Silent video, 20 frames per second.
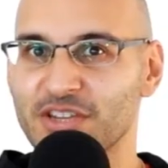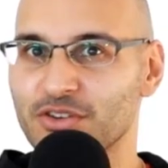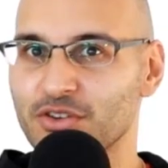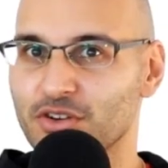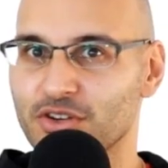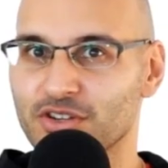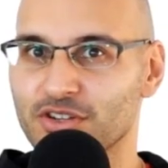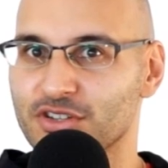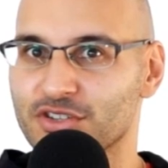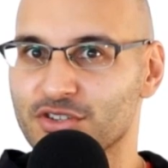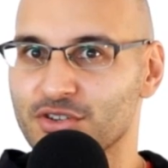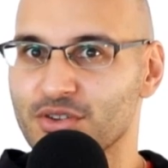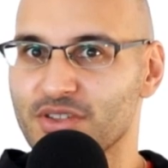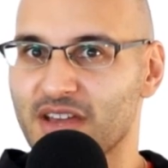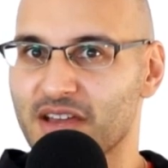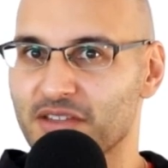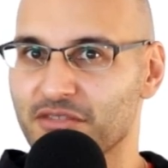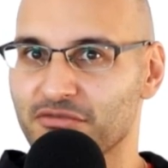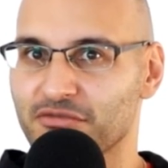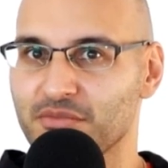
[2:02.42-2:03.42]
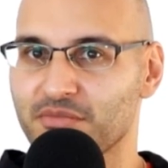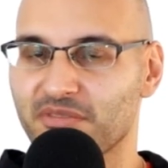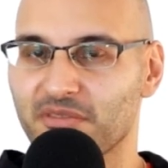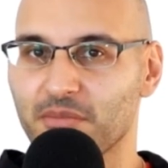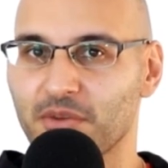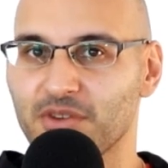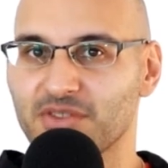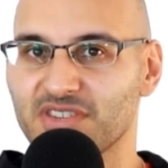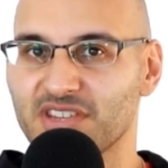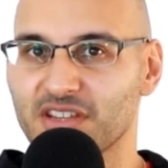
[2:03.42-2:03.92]
you're not going to do that through
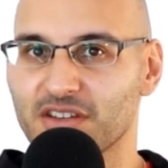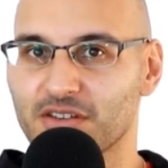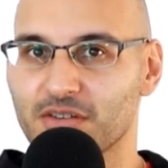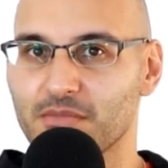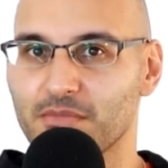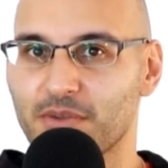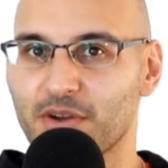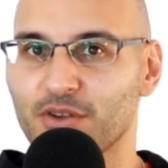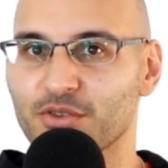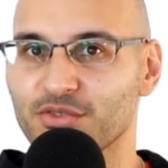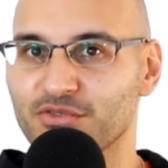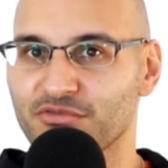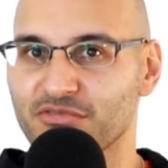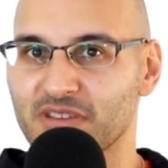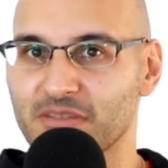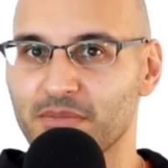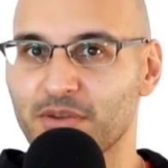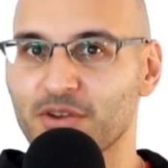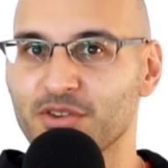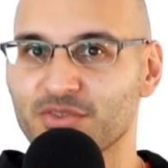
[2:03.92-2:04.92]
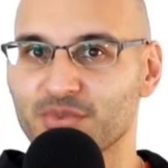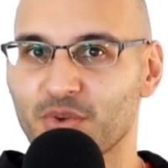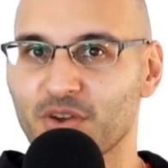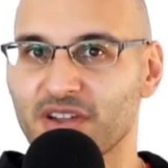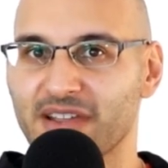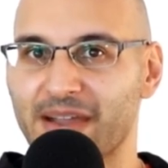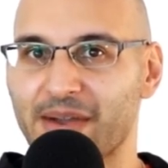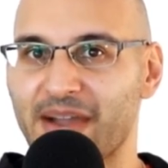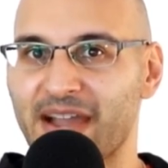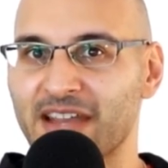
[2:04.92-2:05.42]
promoting a compulsory
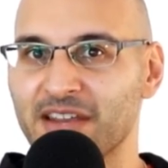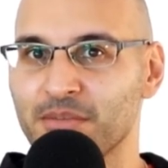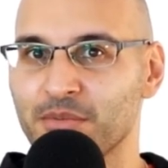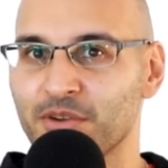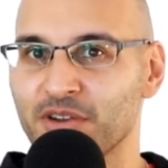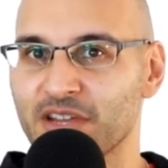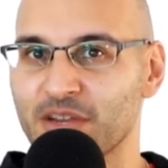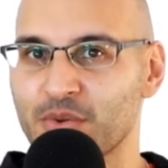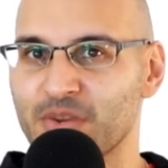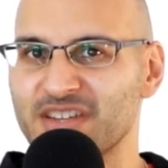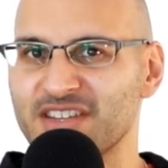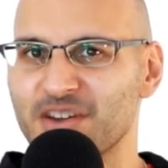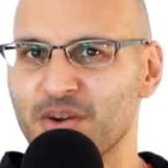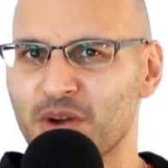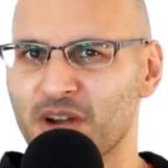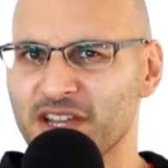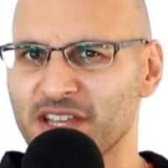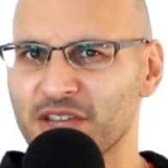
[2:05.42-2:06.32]
post-workout anabolic window, are